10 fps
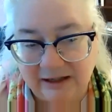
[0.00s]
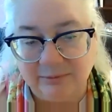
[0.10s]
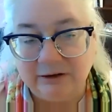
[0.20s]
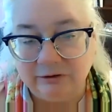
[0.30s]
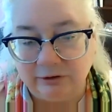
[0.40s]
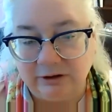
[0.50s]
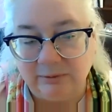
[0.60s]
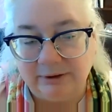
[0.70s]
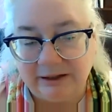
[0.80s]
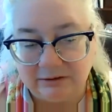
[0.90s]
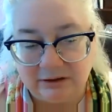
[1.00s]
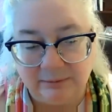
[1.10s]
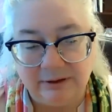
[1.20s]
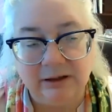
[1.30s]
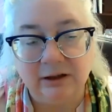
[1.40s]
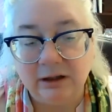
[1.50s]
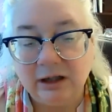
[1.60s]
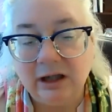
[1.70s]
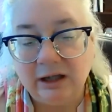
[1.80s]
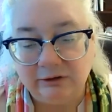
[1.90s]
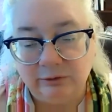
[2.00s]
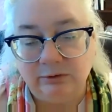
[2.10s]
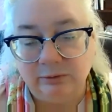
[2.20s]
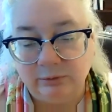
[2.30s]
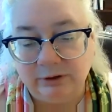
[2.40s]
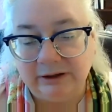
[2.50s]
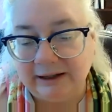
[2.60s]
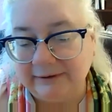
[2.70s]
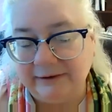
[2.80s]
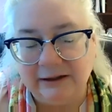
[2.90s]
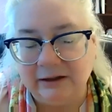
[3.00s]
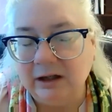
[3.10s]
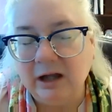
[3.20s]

came during the pandemic is really, I think,